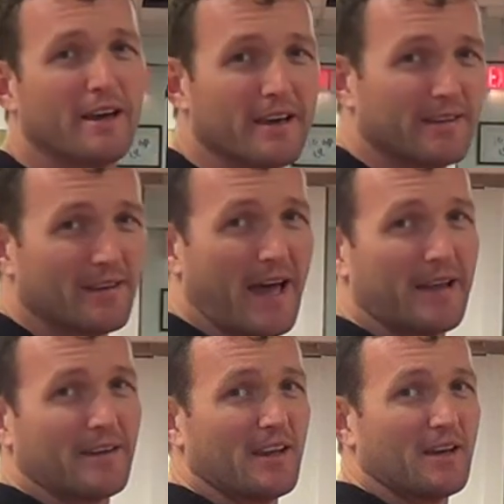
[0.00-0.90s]
is
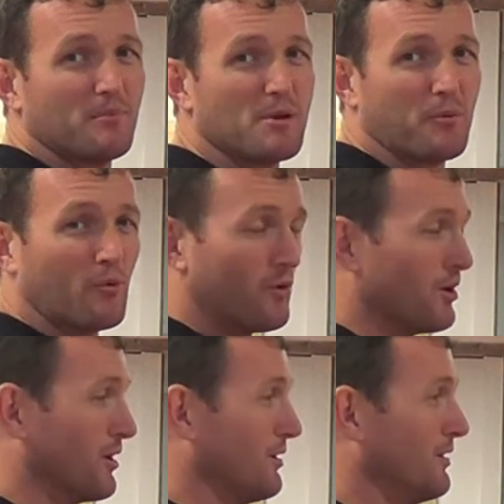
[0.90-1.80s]
that people
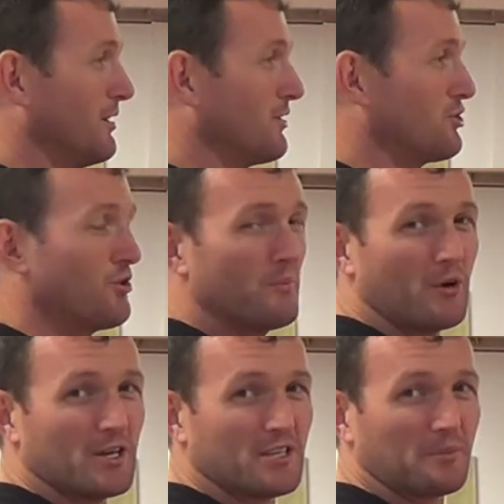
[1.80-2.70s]
were doing
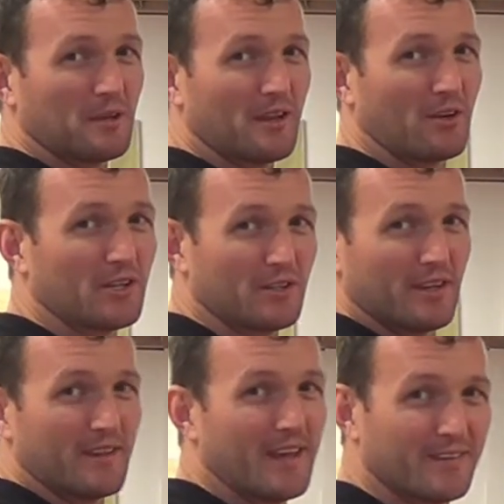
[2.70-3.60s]
push-ups and they only
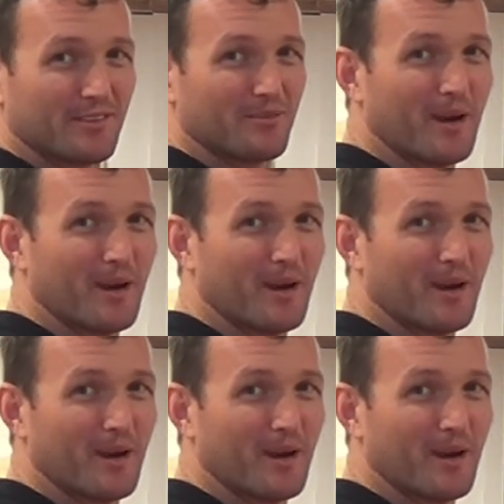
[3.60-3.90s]
did this,